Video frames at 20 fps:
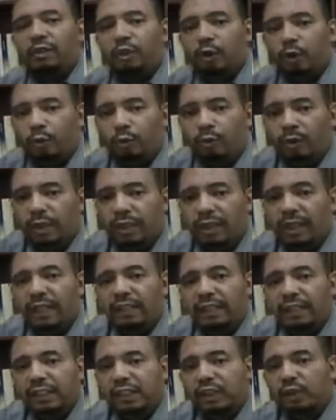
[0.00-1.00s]
No,
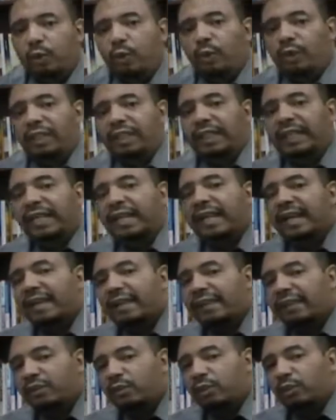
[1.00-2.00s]
it is only
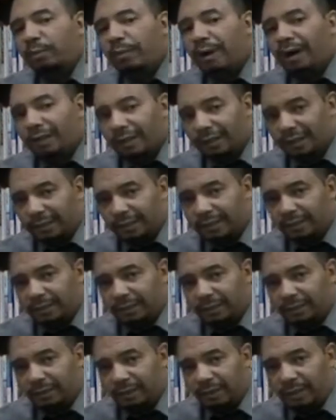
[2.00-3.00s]
through
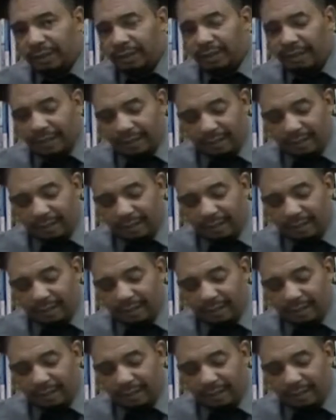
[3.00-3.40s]
Margaret. Okay,